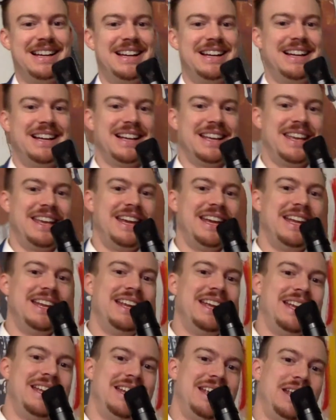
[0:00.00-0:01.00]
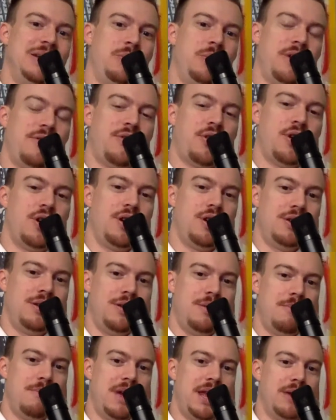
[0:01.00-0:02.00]
again, and we've
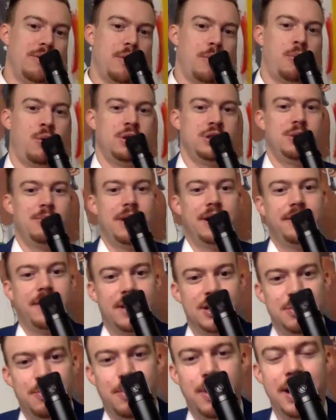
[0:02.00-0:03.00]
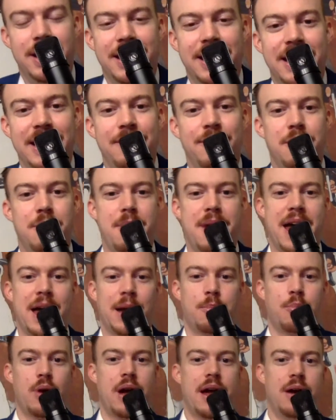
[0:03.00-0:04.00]
heard many reports about this, but even
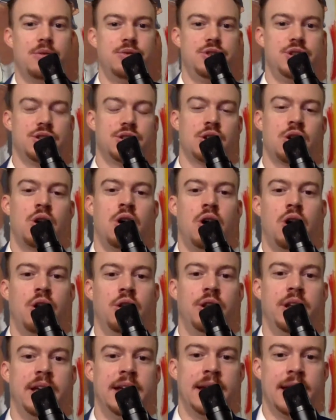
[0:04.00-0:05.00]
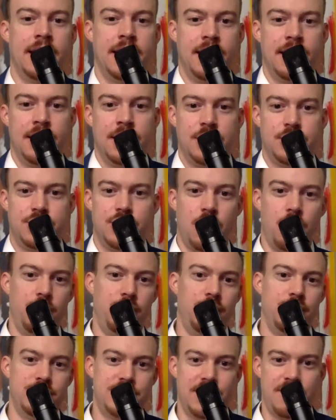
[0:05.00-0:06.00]
Mac Brown just calling
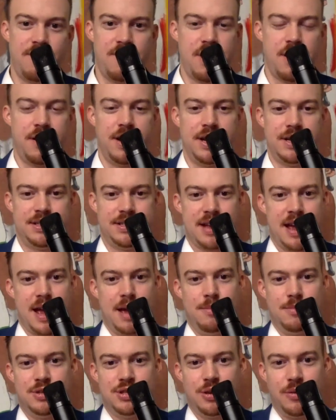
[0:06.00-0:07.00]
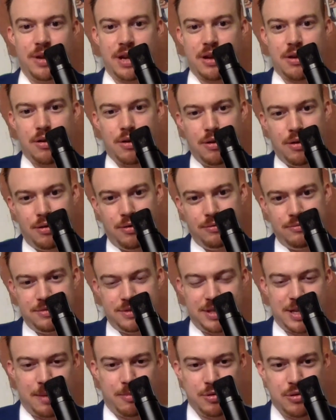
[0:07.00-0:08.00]
donors at various times. So he
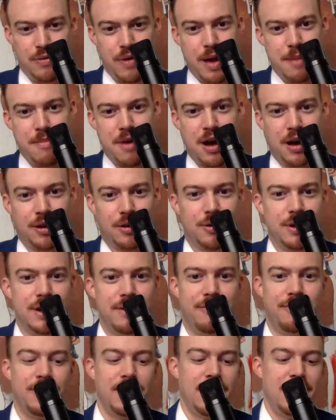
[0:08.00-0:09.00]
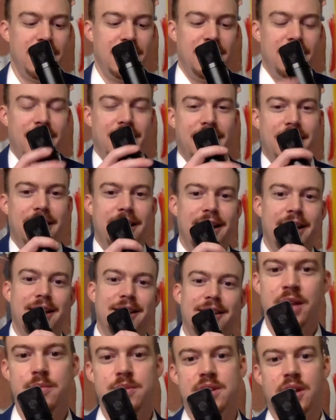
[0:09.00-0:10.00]
called W.A. Moncrief, and
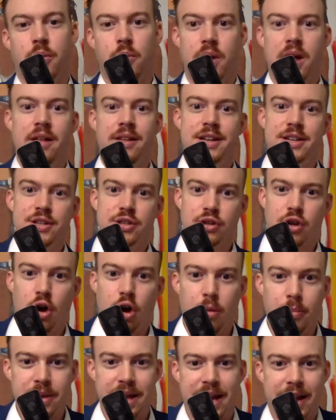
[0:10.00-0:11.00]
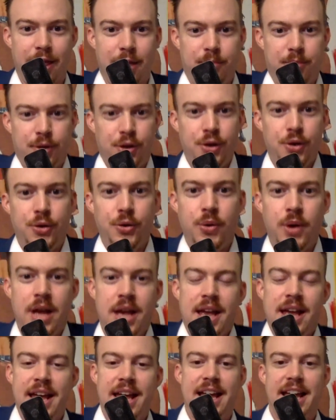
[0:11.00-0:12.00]
he was like, well, he just called me out of the blue,
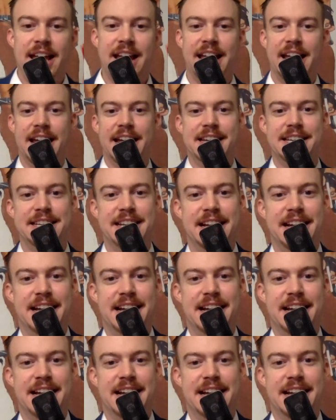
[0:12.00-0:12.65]
and